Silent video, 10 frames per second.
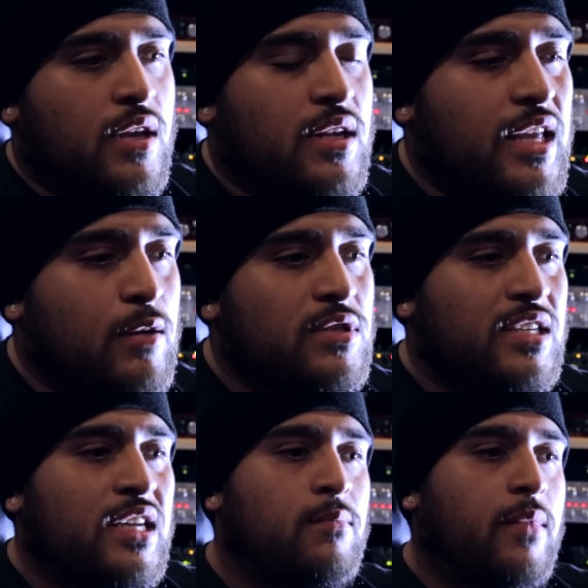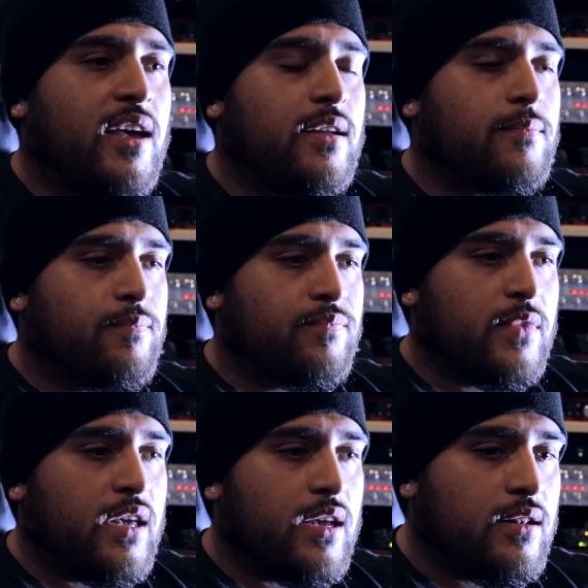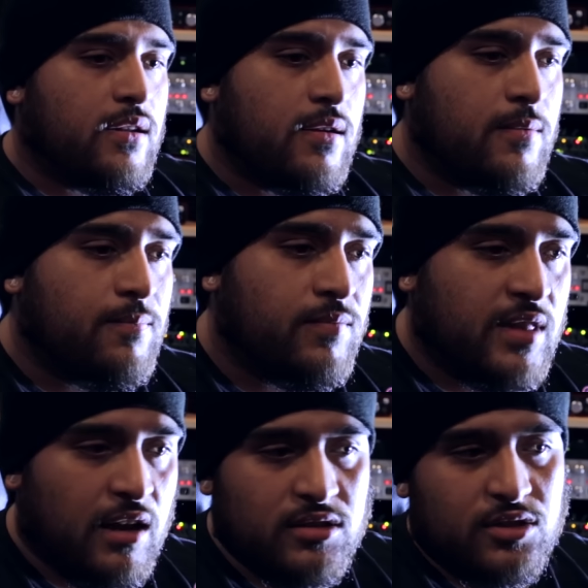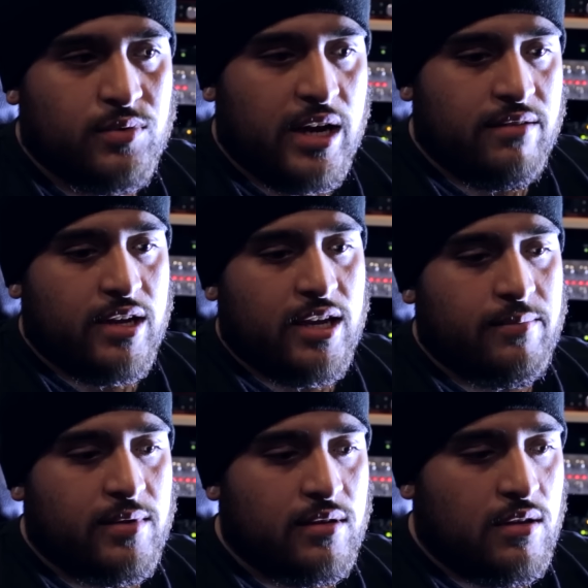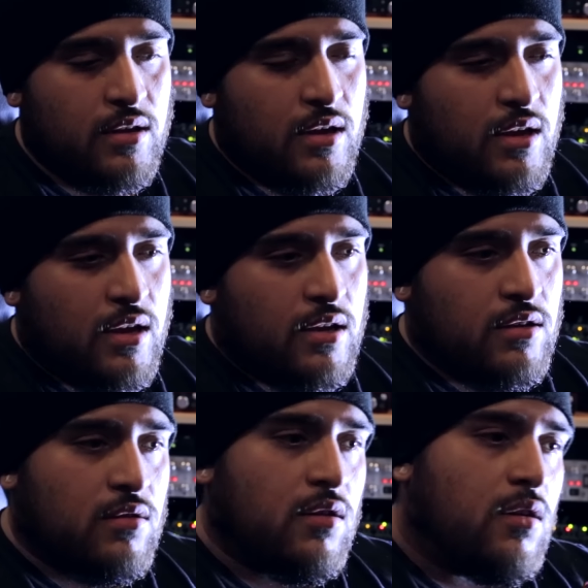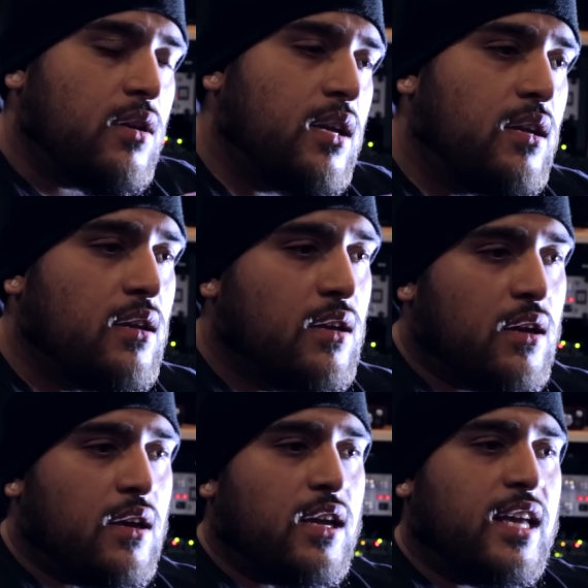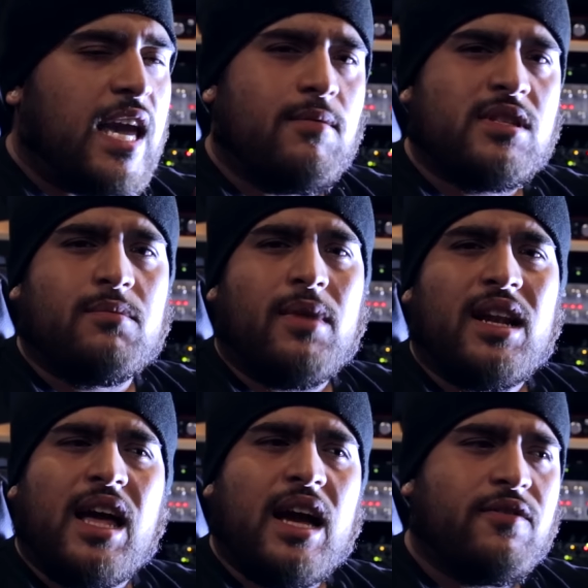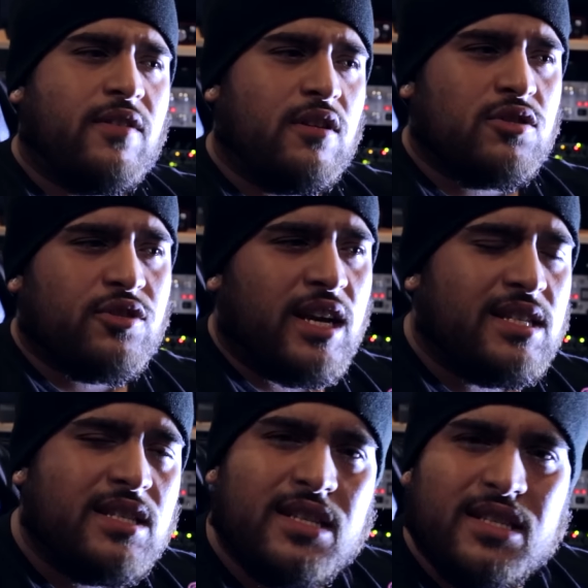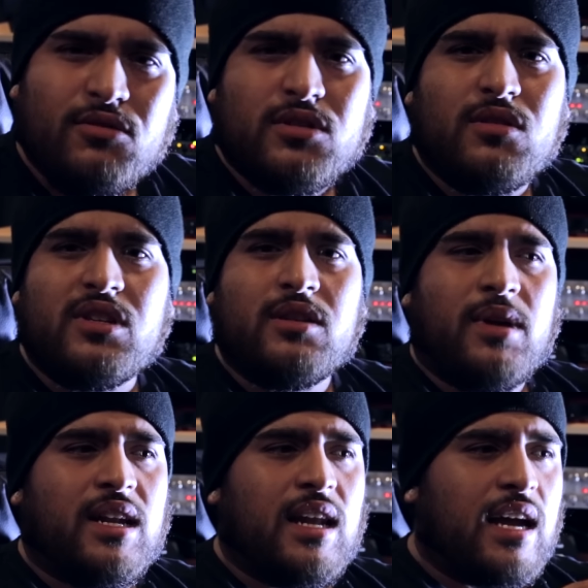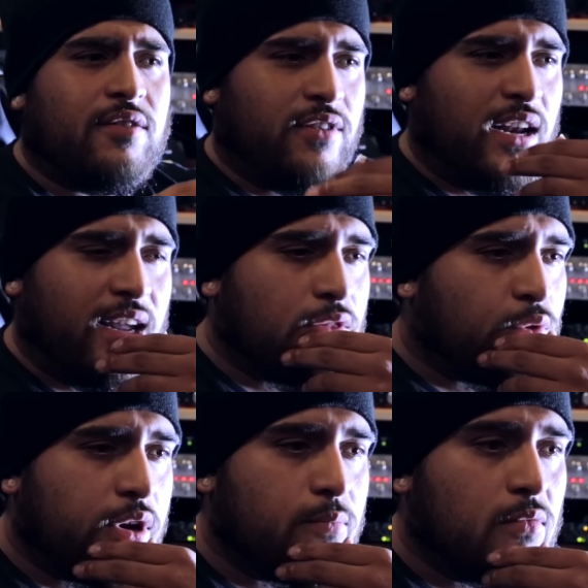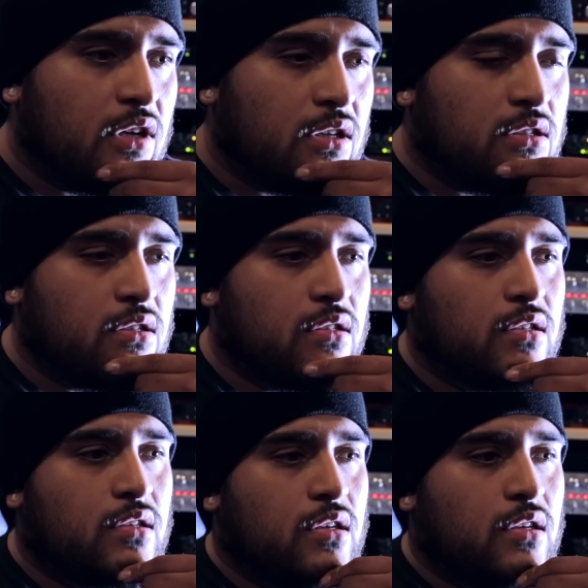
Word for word: His name was E-Man, and um, that was his rap name. And you know, he he came into my life, and it was crazy because he was only in my life for like three months.